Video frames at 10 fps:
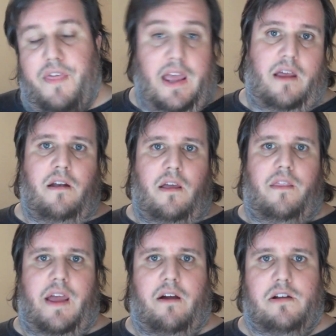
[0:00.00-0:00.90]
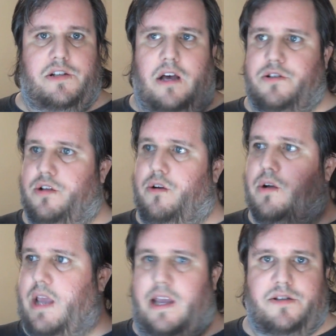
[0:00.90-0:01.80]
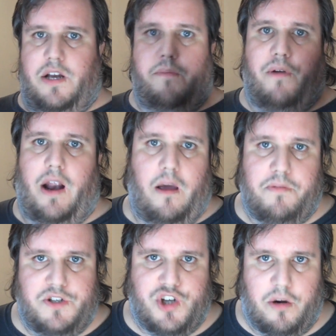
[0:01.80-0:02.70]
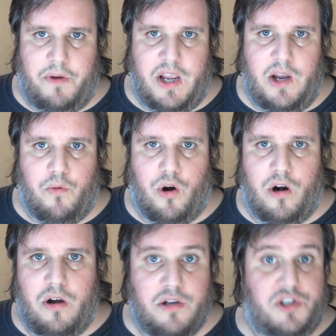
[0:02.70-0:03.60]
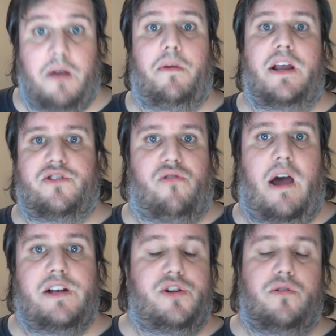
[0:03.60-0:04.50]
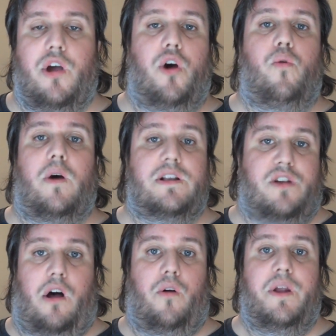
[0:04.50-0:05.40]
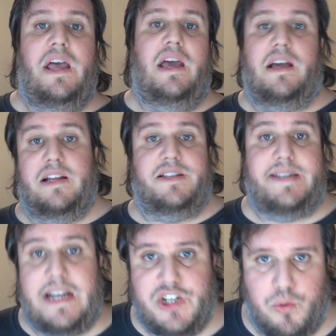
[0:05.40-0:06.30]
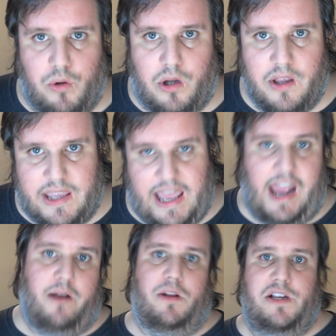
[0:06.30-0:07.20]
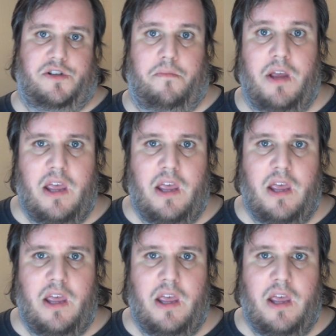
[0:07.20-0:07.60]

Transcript: Then, there is also a case that he brought up in Germany where somebody tried to go what's called consensual cannibalism.